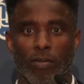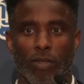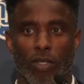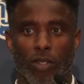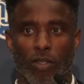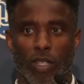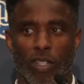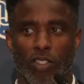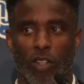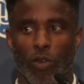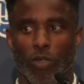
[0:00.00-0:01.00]
you know, their
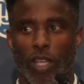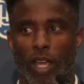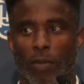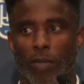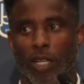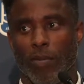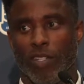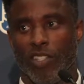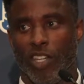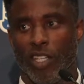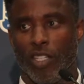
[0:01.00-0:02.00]
slow time coming to
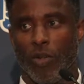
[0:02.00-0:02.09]
check